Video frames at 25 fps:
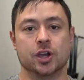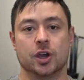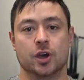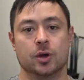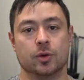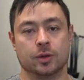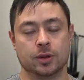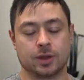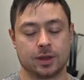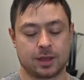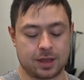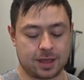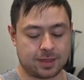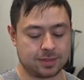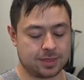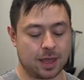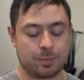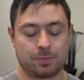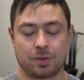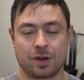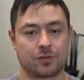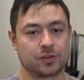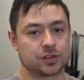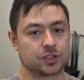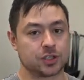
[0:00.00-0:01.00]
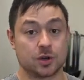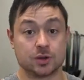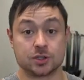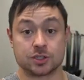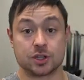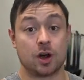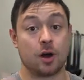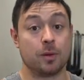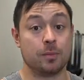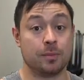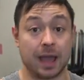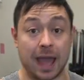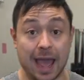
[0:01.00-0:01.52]
zone. That buffer zone is
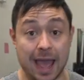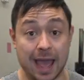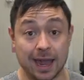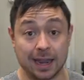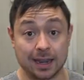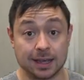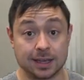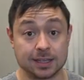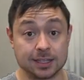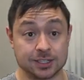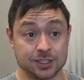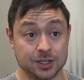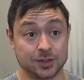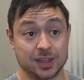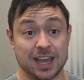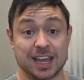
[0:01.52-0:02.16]
all bad. So